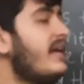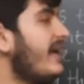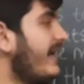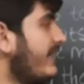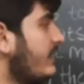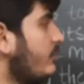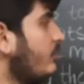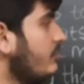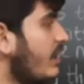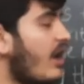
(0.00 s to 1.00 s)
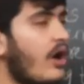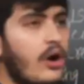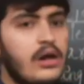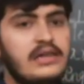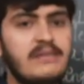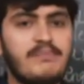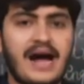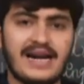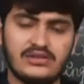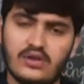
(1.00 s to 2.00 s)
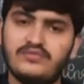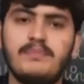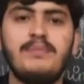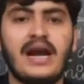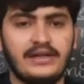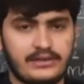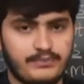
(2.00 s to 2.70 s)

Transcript: into the all the parts of the plant.